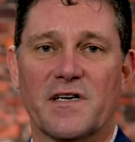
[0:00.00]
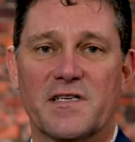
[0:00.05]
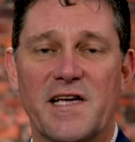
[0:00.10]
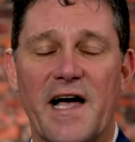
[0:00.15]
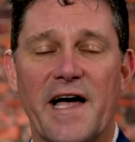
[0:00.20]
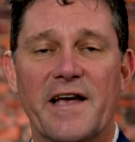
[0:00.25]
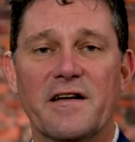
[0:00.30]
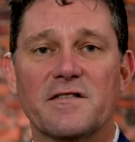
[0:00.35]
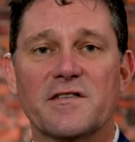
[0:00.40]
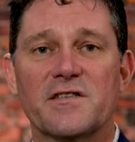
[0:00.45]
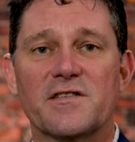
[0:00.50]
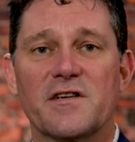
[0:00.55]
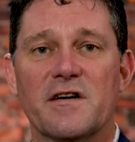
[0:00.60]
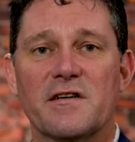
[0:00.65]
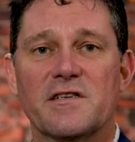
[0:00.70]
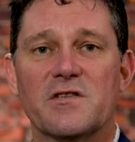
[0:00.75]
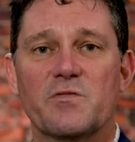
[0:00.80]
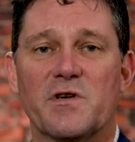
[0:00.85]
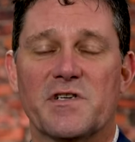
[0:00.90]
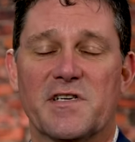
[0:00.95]
a title
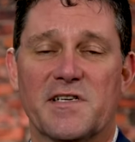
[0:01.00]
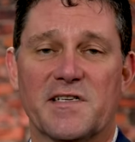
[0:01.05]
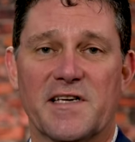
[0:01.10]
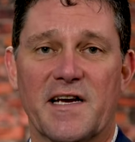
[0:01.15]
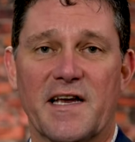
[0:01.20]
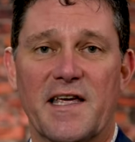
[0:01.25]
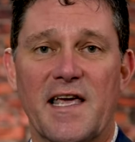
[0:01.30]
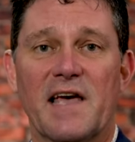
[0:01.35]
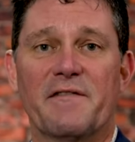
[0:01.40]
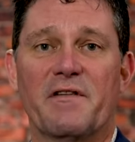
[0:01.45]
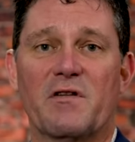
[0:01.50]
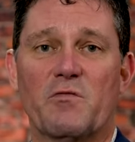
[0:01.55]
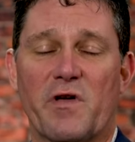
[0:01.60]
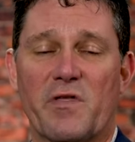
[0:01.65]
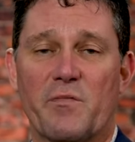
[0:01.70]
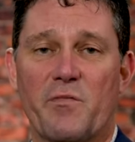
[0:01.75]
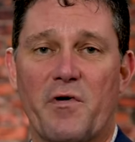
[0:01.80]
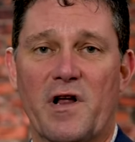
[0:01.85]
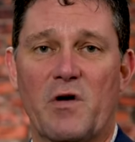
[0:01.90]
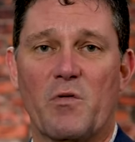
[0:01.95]
search, which is a given
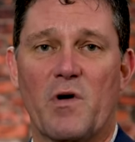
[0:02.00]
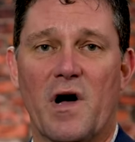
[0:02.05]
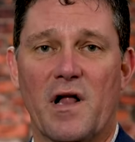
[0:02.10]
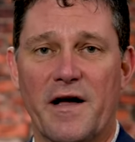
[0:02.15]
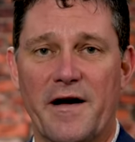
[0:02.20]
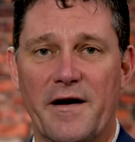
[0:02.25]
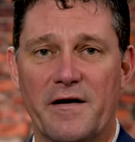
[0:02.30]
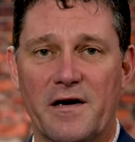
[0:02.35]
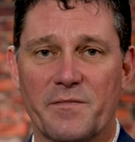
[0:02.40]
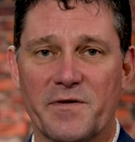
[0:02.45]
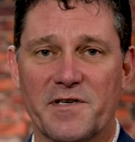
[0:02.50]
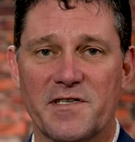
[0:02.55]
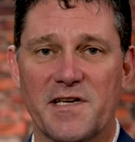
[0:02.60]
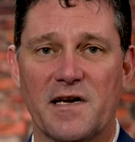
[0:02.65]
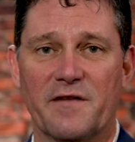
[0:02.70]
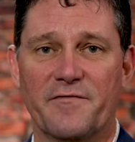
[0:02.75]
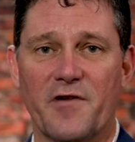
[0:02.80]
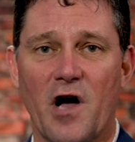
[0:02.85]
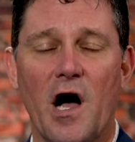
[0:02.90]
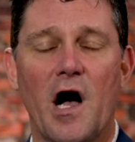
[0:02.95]
with pretty well
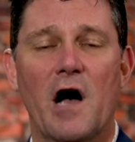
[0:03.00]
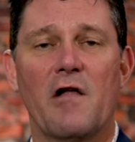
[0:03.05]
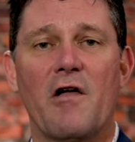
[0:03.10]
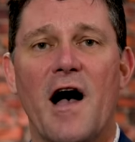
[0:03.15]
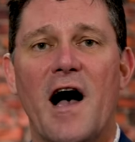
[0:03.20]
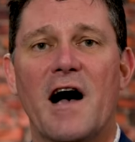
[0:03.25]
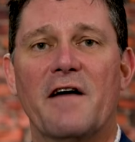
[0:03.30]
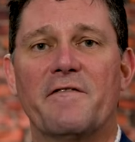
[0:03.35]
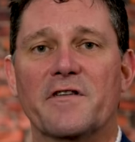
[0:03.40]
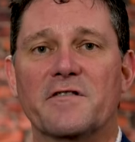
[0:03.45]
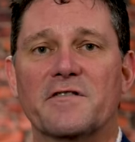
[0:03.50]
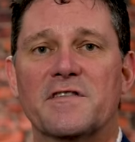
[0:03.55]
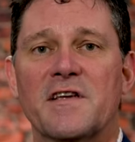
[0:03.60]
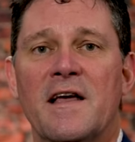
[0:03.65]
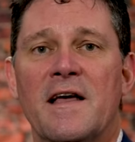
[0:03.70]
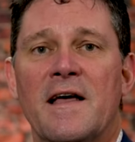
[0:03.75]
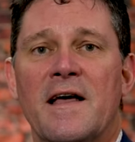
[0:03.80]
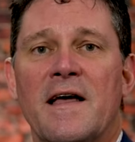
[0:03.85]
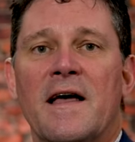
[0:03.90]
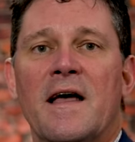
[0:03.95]
100% of all offers.
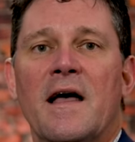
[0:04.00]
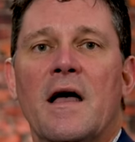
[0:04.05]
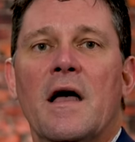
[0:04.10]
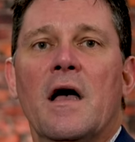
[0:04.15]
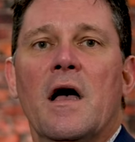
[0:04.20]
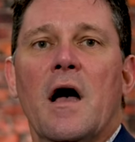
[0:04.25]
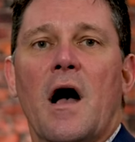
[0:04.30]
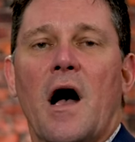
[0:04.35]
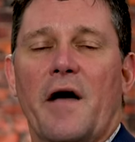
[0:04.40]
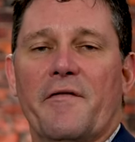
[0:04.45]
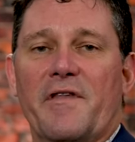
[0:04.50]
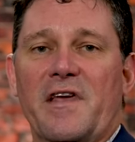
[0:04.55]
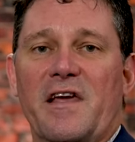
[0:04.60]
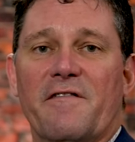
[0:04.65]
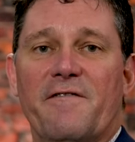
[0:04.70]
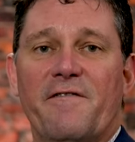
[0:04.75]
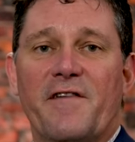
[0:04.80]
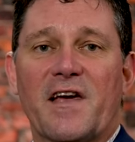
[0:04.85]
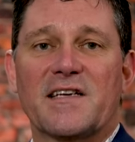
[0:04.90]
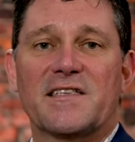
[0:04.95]
On the
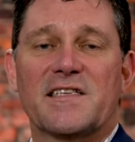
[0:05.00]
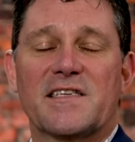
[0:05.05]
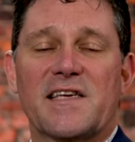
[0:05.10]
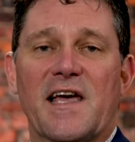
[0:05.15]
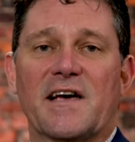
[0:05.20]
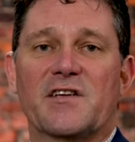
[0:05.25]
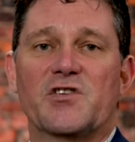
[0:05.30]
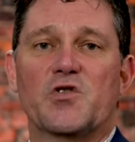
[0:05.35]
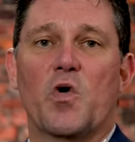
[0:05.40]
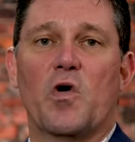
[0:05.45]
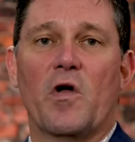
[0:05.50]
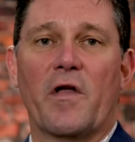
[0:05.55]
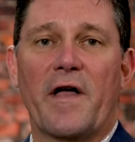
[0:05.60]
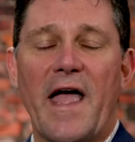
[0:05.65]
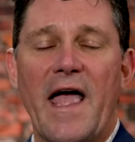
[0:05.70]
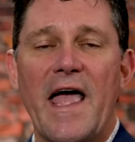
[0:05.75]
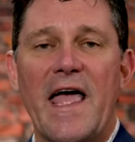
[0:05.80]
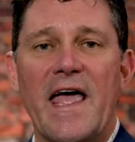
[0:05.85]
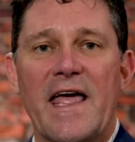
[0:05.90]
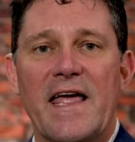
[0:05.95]
affixed Schedule
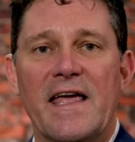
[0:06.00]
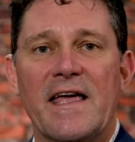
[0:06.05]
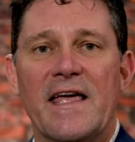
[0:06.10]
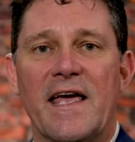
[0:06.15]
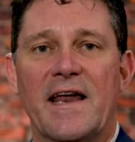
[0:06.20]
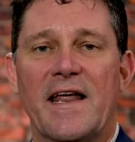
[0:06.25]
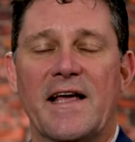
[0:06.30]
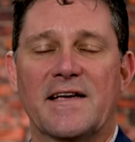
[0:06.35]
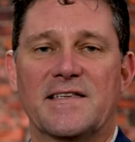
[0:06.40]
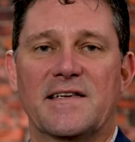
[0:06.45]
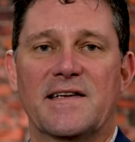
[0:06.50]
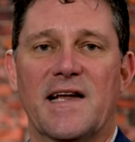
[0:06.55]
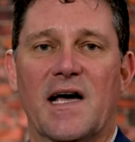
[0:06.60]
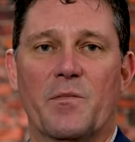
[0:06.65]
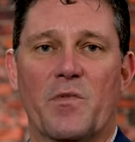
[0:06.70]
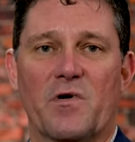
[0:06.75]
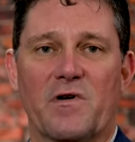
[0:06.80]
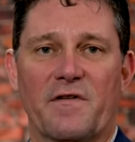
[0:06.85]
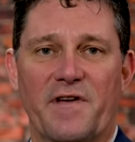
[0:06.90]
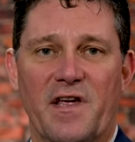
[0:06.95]
A, it has a
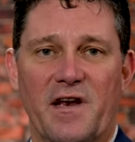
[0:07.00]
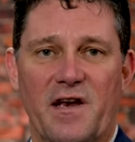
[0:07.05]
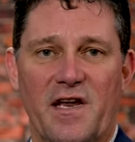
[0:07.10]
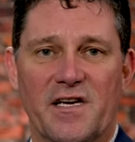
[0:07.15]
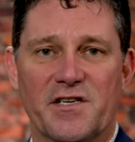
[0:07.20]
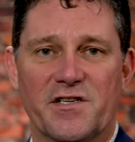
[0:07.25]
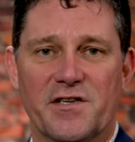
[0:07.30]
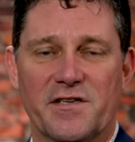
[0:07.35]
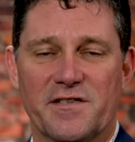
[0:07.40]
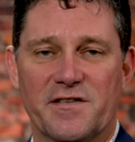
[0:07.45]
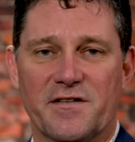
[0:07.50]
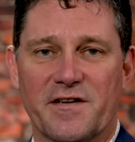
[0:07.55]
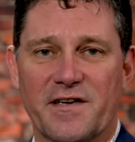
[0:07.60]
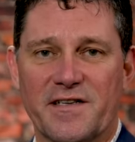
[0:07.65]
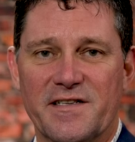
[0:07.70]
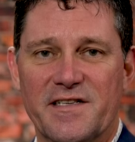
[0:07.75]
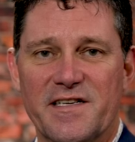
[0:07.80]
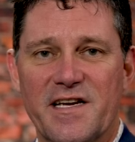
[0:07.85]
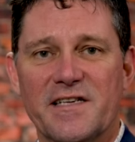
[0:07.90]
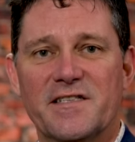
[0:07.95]
number of conditions or
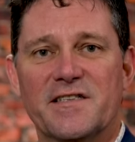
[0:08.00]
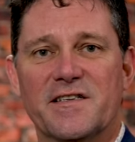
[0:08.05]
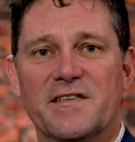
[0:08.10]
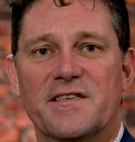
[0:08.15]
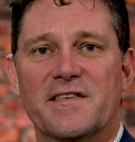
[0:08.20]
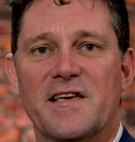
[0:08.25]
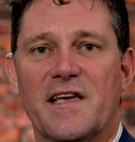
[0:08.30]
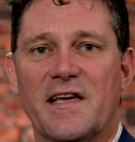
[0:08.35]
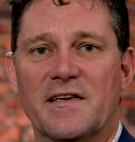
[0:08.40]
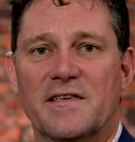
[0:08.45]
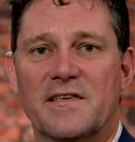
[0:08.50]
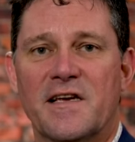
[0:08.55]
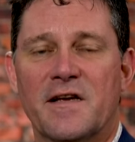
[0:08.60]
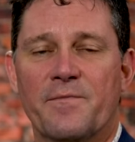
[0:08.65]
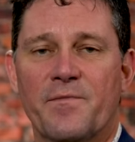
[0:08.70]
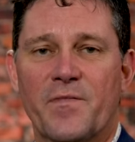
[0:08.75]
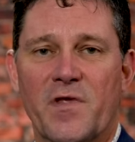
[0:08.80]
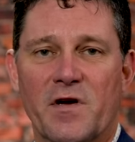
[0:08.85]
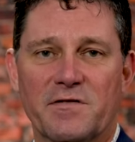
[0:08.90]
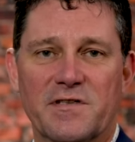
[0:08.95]
contingencies.
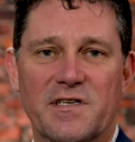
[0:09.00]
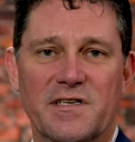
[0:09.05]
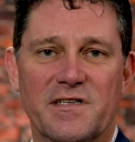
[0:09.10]
Those